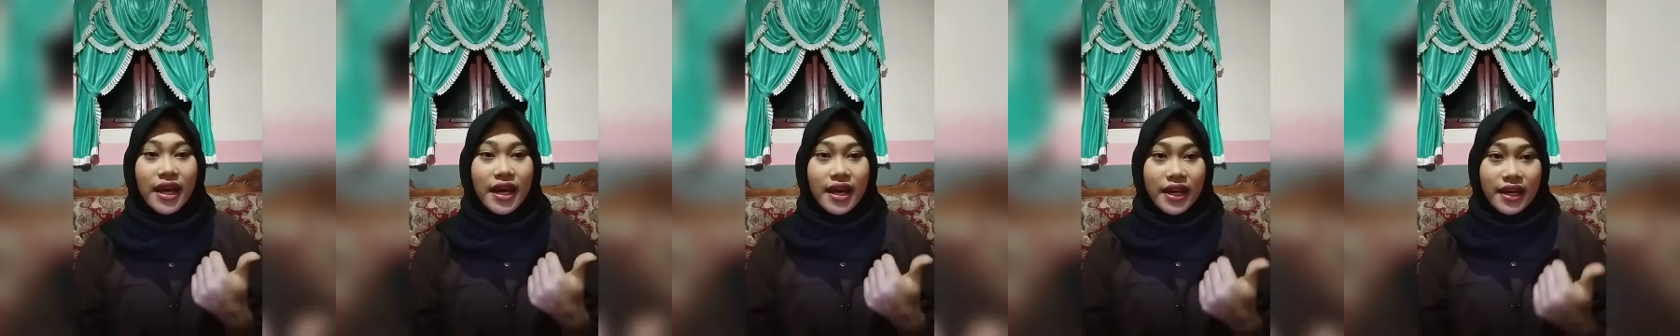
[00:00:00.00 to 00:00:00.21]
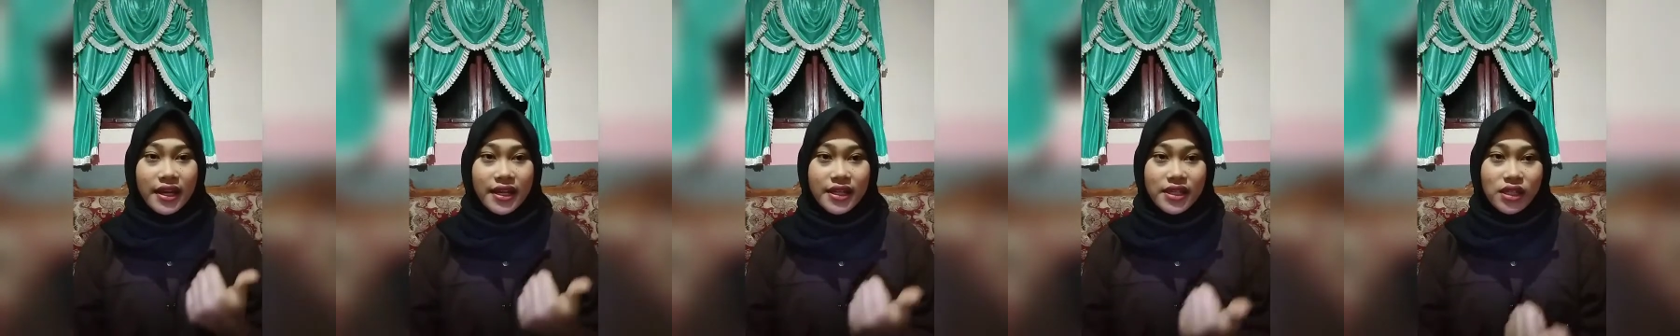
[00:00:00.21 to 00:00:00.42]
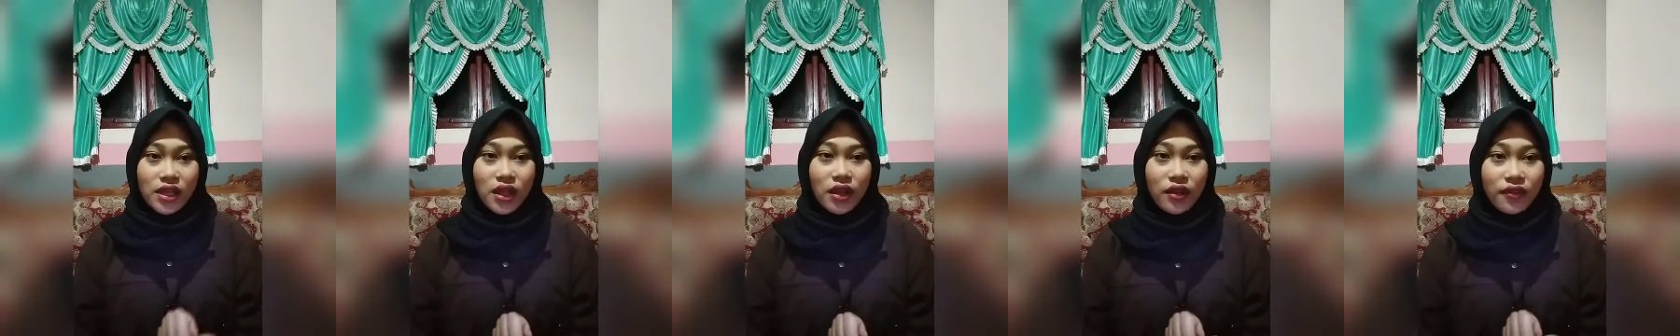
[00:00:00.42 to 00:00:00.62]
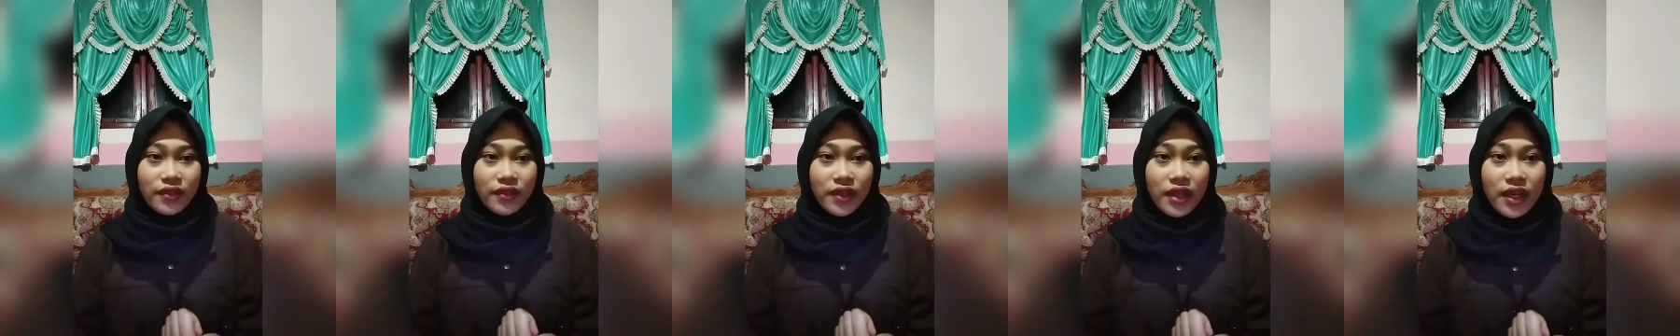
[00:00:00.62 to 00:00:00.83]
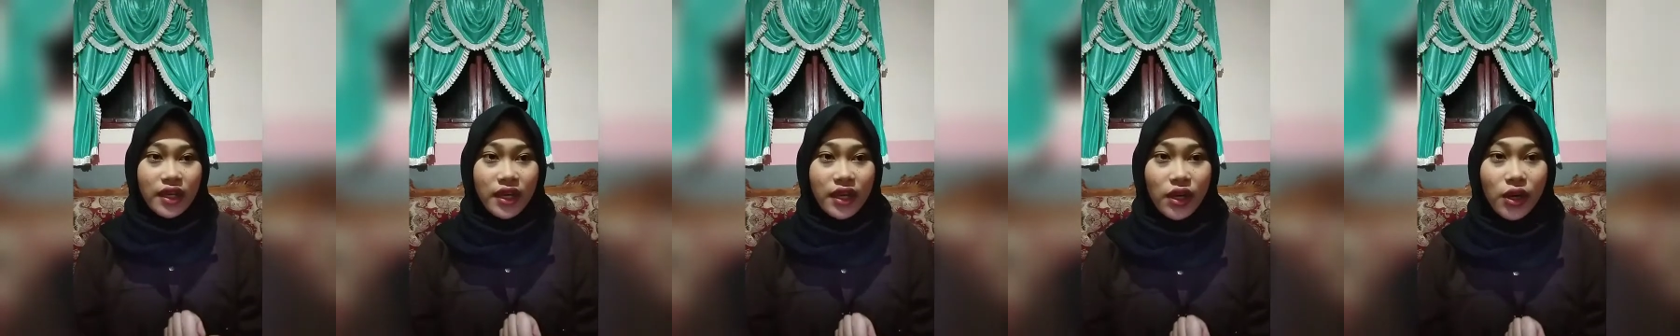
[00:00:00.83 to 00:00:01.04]
resolve
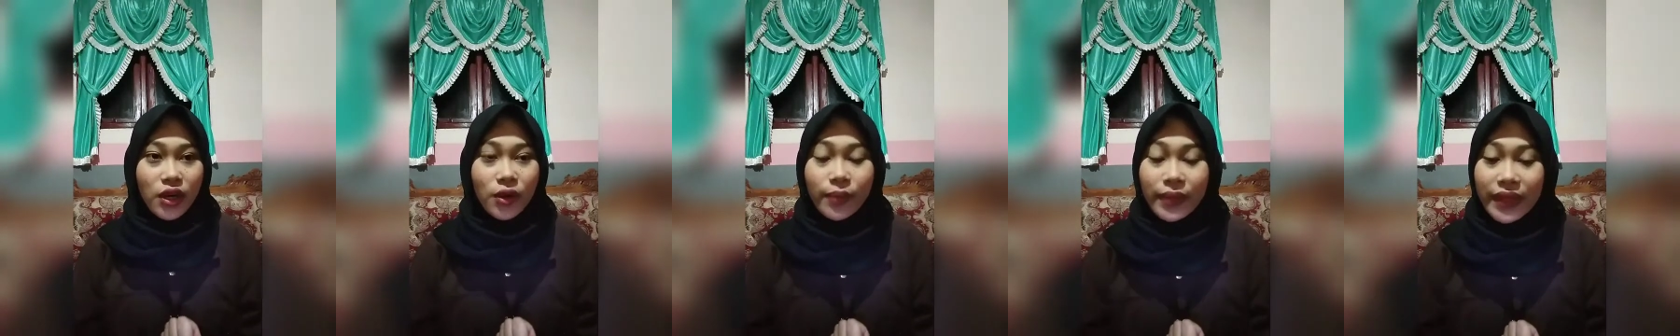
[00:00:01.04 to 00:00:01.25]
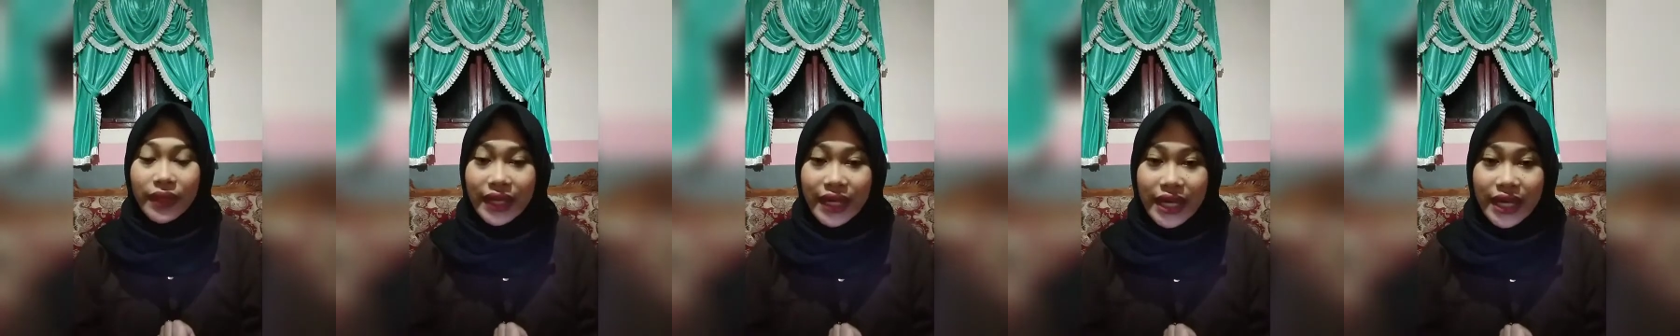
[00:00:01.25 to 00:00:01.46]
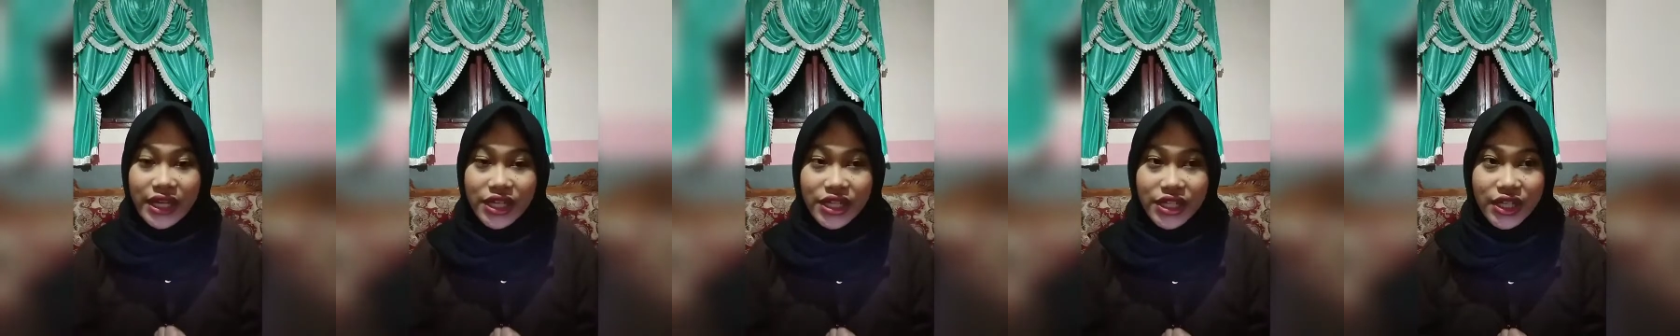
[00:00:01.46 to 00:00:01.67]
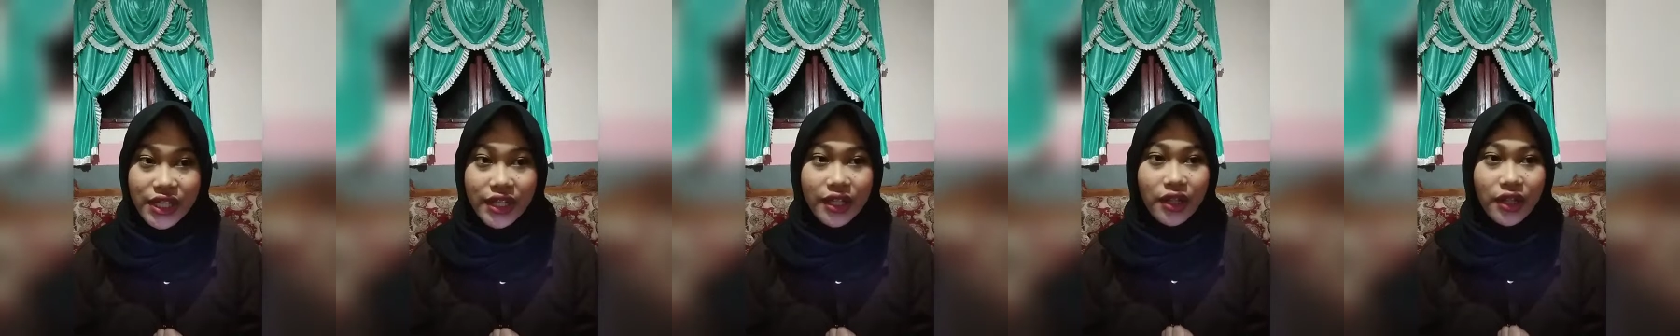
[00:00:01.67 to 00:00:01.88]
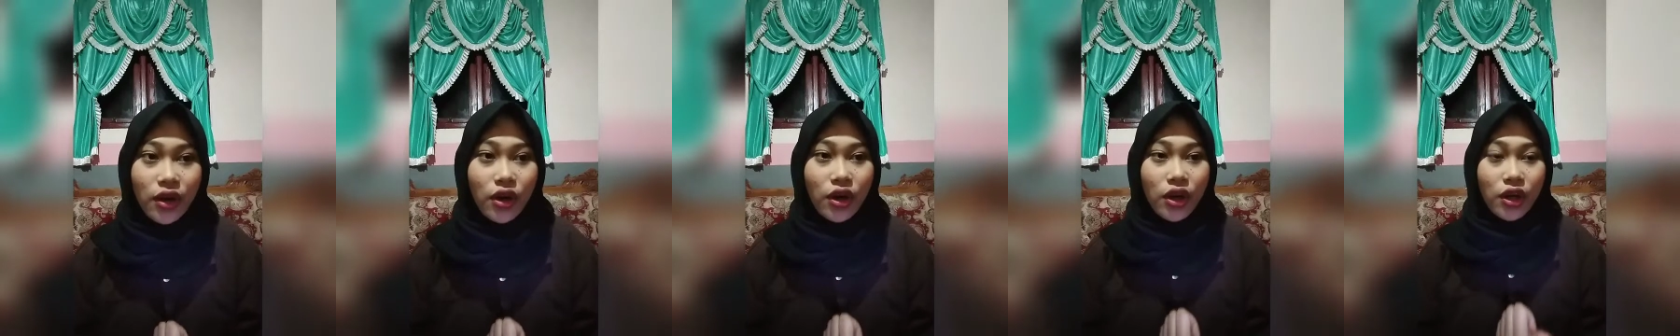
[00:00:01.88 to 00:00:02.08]
the complication
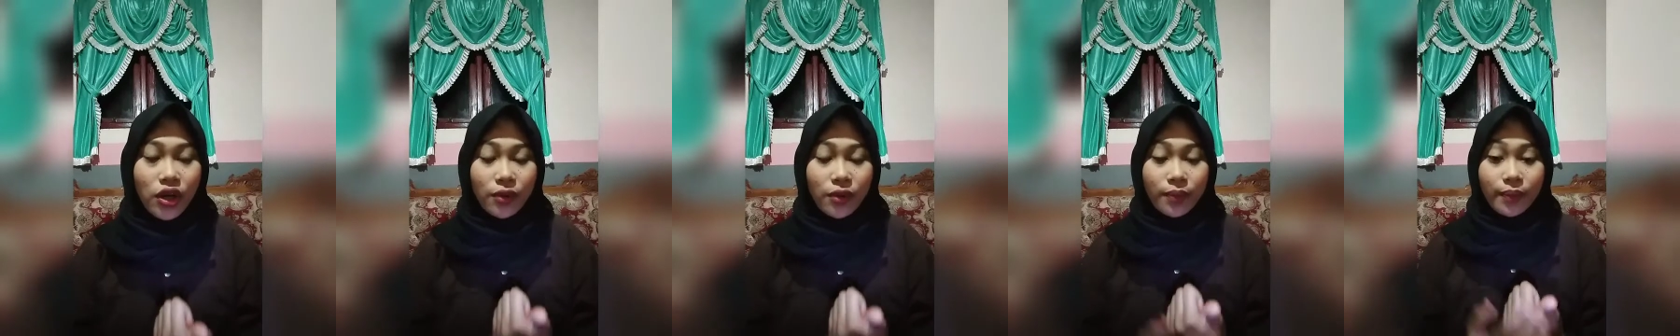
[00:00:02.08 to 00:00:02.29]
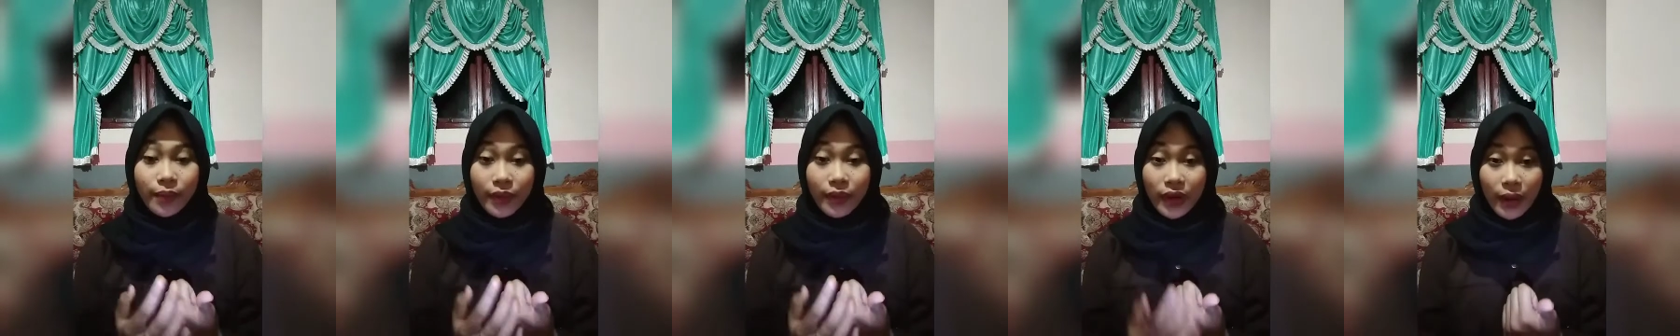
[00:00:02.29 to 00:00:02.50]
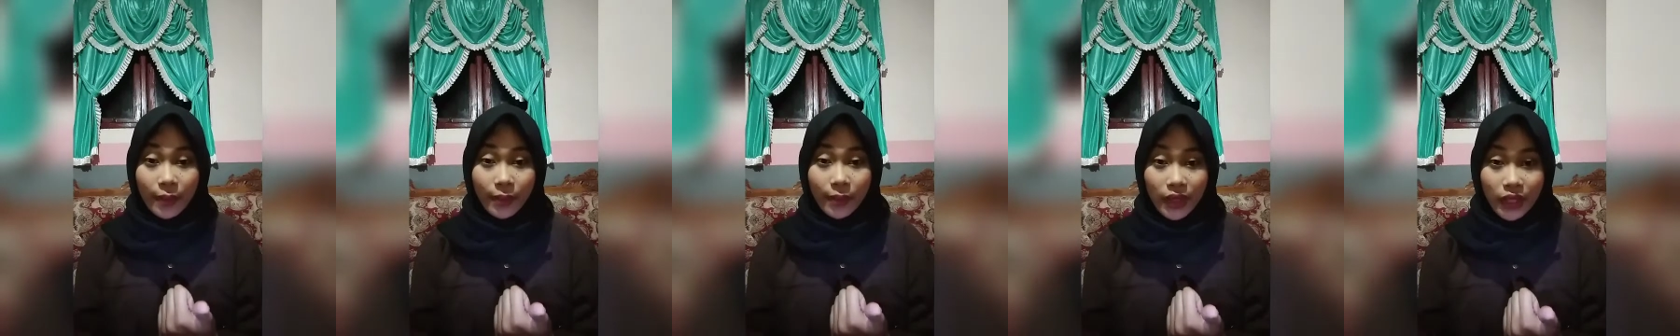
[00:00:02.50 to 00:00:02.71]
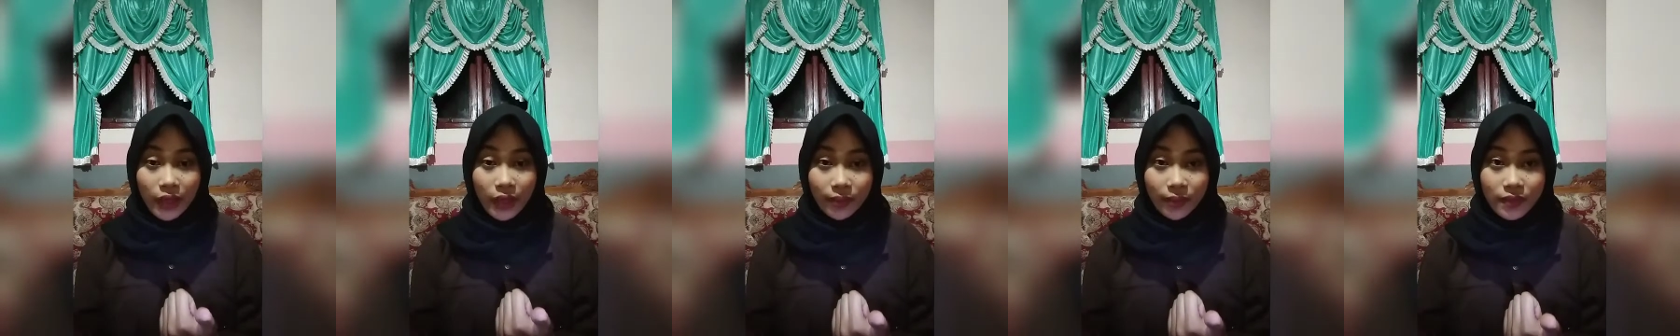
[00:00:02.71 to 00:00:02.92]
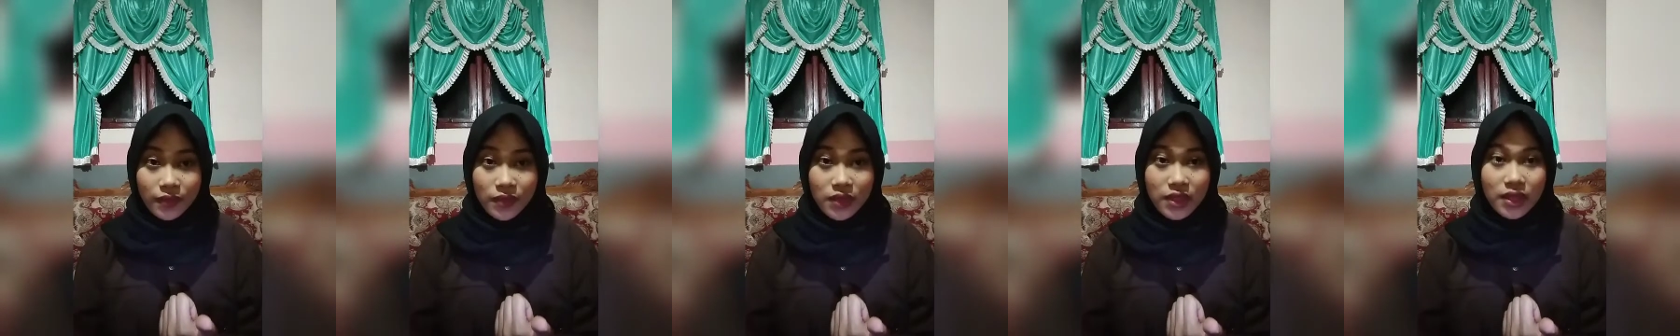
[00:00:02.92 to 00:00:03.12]
or problems.